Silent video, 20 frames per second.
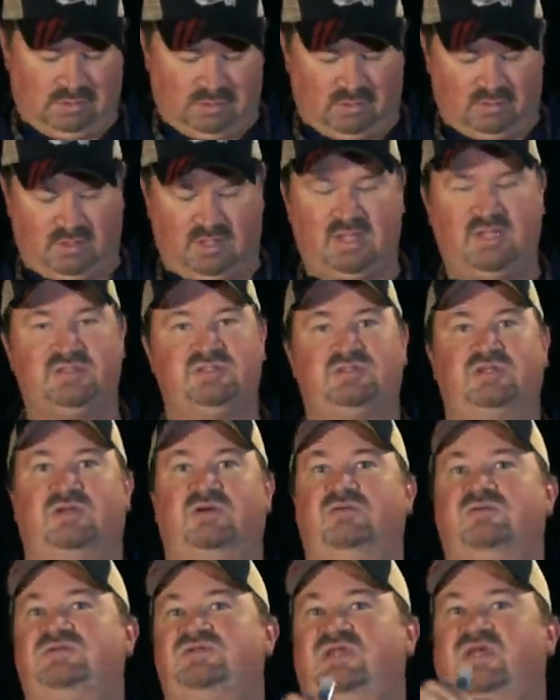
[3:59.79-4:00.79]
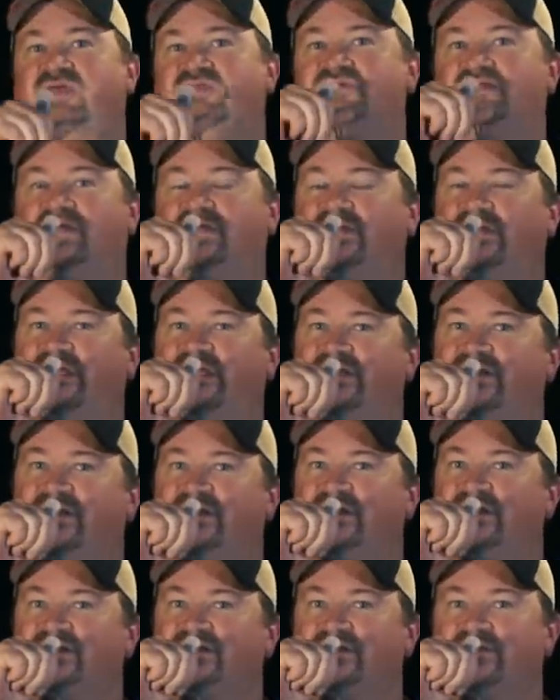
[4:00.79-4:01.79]
All right, so it will sound something like
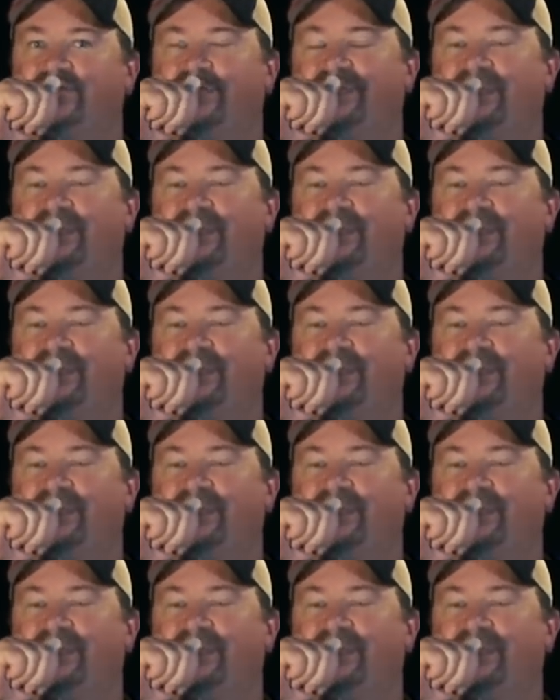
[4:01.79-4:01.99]
this.